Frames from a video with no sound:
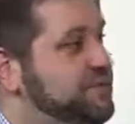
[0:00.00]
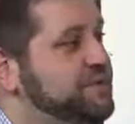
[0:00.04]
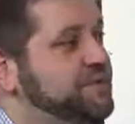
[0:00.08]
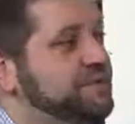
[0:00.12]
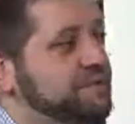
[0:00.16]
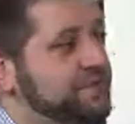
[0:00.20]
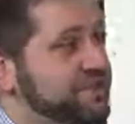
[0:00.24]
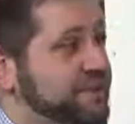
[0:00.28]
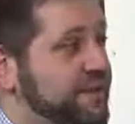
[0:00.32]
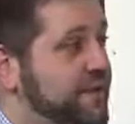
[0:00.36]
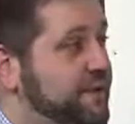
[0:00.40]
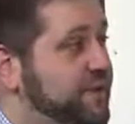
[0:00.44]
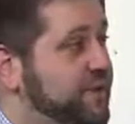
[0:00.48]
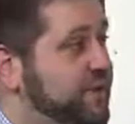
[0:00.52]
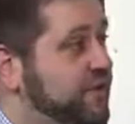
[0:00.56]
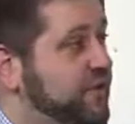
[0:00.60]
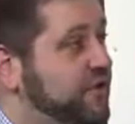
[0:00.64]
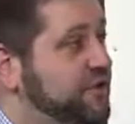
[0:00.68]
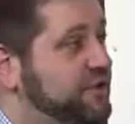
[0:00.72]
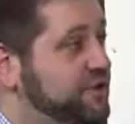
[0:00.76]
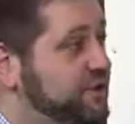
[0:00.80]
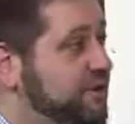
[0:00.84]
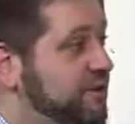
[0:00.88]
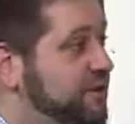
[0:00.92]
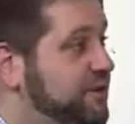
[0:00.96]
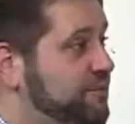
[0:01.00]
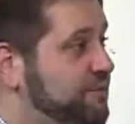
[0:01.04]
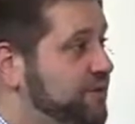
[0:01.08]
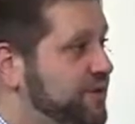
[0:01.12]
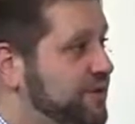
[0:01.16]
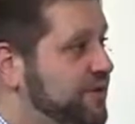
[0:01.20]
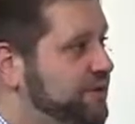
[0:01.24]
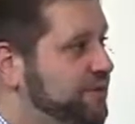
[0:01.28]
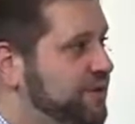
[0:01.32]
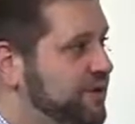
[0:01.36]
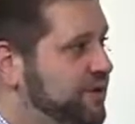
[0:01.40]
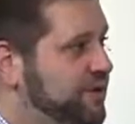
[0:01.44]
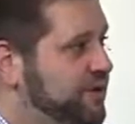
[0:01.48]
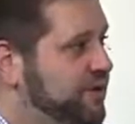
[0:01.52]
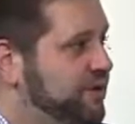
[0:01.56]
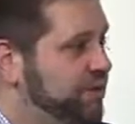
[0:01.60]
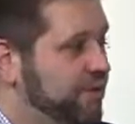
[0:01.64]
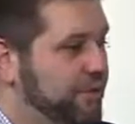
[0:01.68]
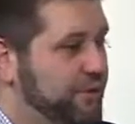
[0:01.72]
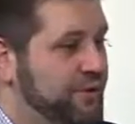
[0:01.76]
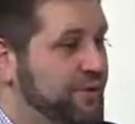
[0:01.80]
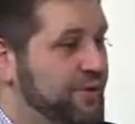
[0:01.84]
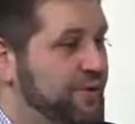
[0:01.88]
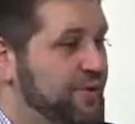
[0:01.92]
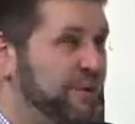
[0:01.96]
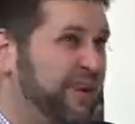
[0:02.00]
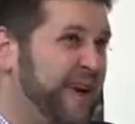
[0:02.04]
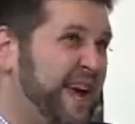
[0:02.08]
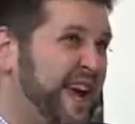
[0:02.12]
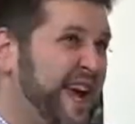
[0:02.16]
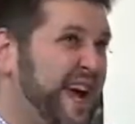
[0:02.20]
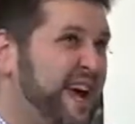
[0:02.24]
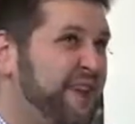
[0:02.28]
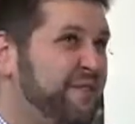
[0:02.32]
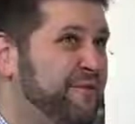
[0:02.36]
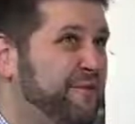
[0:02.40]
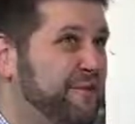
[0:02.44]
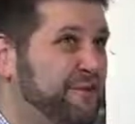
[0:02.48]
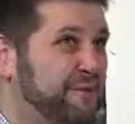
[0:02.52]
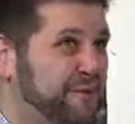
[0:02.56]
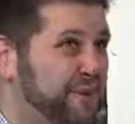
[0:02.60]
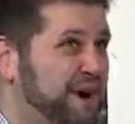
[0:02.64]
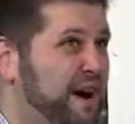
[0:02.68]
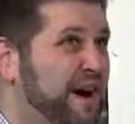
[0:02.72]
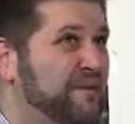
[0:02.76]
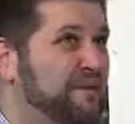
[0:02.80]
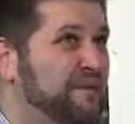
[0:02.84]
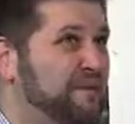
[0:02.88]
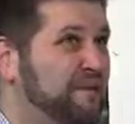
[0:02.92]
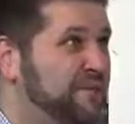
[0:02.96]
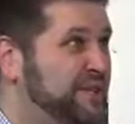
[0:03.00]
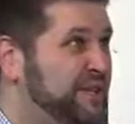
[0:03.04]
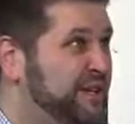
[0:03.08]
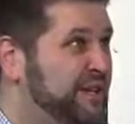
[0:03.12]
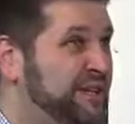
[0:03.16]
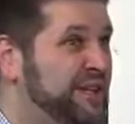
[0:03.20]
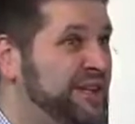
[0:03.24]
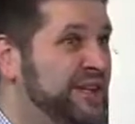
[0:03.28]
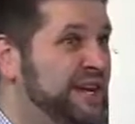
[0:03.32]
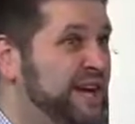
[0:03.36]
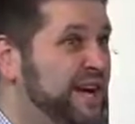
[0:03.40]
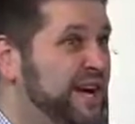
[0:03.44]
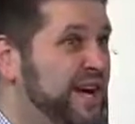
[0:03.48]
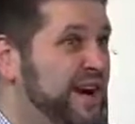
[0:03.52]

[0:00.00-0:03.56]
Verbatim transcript: which is named for our chocolate peanut butter porter that we had for probably